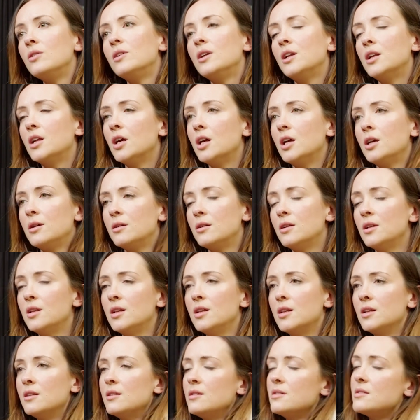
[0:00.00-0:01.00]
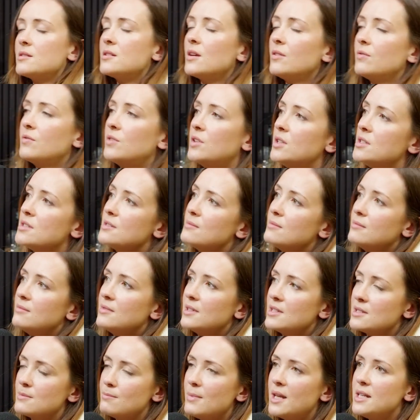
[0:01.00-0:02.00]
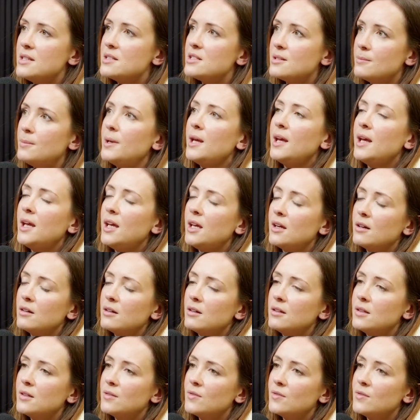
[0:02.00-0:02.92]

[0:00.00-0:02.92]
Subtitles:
you know, the stuff that's meant to be, kind of